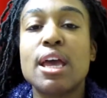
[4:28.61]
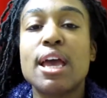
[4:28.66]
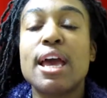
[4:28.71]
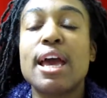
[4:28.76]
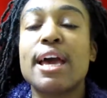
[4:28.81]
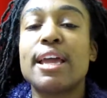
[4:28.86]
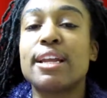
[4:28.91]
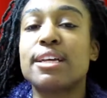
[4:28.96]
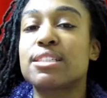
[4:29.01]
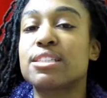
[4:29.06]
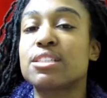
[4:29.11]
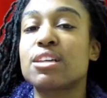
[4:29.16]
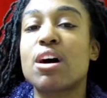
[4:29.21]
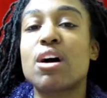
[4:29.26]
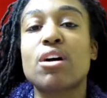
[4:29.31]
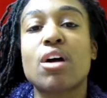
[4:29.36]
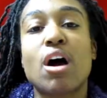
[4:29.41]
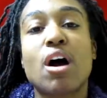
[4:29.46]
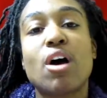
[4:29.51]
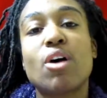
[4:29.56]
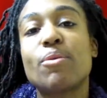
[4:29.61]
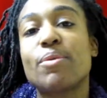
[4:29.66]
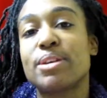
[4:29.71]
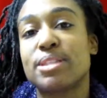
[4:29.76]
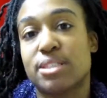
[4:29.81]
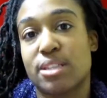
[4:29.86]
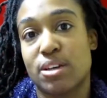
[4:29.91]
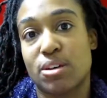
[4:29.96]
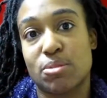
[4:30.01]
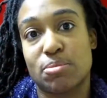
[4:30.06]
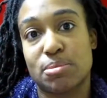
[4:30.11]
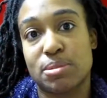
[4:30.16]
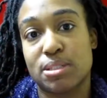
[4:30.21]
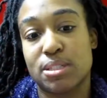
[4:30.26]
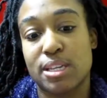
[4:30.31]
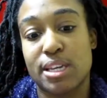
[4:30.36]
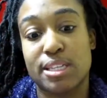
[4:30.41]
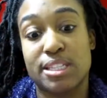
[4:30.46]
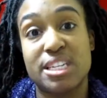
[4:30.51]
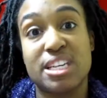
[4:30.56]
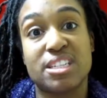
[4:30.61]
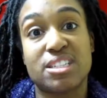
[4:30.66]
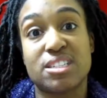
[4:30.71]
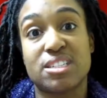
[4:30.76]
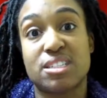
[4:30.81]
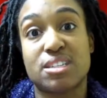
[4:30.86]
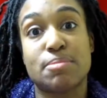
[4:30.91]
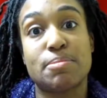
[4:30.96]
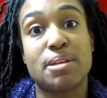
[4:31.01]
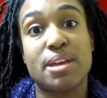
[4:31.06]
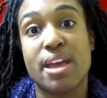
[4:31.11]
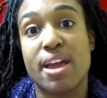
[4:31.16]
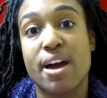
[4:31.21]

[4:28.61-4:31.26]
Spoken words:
And a song always helps. It teaches to me